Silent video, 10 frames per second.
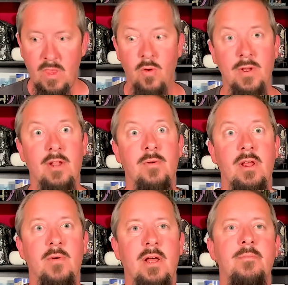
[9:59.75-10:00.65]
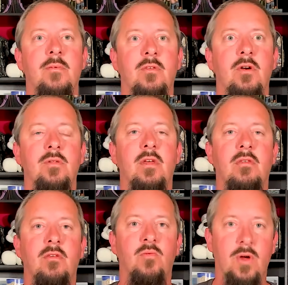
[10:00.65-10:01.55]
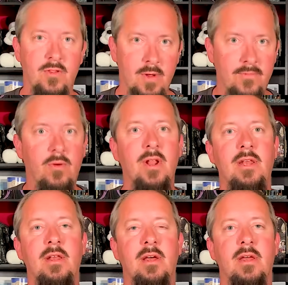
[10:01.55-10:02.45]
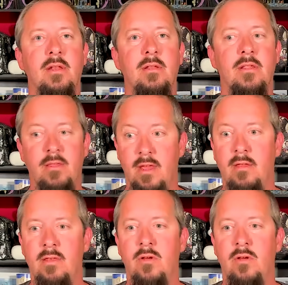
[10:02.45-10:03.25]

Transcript: We did really well. So this is $124.99. This is the